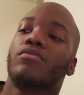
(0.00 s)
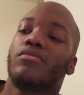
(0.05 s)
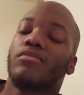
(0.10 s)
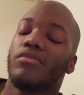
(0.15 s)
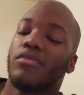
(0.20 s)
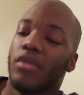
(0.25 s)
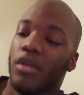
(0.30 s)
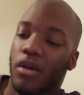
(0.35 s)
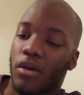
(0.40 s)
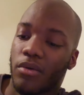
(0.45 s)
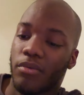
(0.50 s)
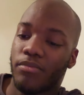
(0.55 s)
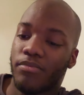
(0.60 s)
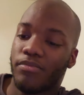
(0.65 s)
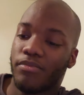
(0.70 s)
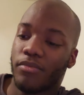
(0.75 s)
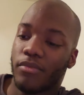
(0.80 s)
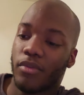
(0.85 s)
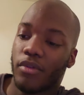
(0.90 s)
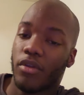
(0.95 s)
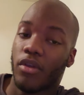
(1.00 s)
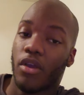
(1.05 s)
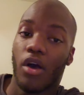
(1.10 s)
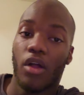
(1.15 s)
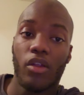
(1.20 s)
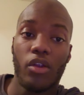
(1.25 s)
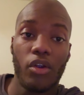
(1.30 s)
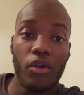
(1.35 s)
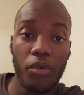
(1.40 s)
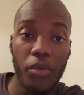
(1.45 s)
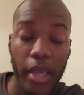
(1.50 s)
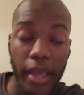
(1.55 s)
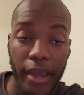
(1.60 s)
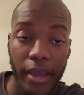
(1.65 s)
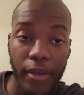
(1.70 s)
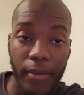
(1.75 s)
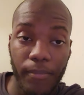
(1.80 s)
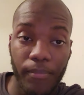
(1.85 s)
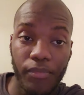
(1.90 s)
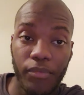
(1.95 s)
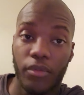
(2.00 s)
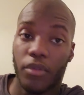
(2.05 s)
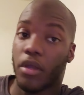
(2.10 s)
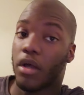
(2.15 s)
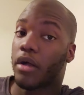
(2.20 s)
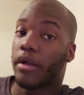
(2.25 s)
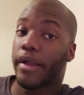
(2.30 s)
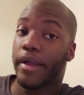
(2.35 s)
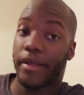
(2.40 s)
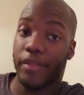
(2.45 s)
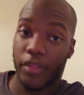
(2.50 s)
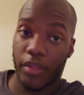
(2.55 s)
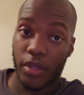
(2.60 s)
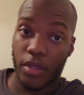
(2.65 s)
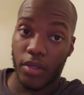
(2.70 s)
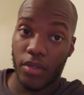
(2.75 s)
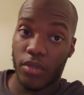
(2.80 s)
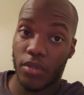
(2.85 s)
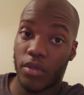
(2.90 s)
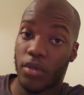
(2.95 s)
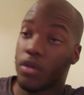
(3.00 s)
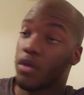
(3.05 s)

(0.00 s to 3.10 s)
no, y'all are okay, y'all got this.